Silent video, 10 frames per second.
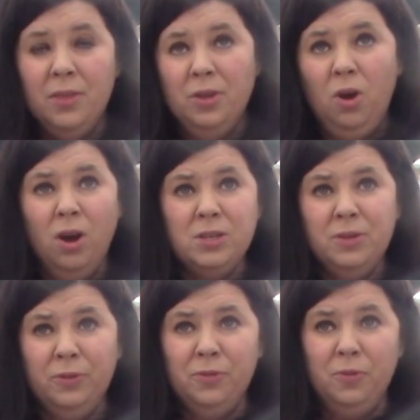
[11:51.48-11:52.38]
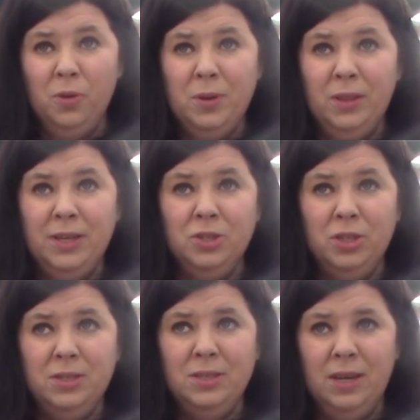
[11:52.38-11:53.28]
There are different
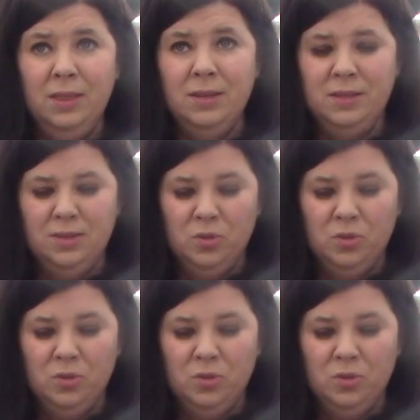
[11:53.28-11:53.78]
formulations in this as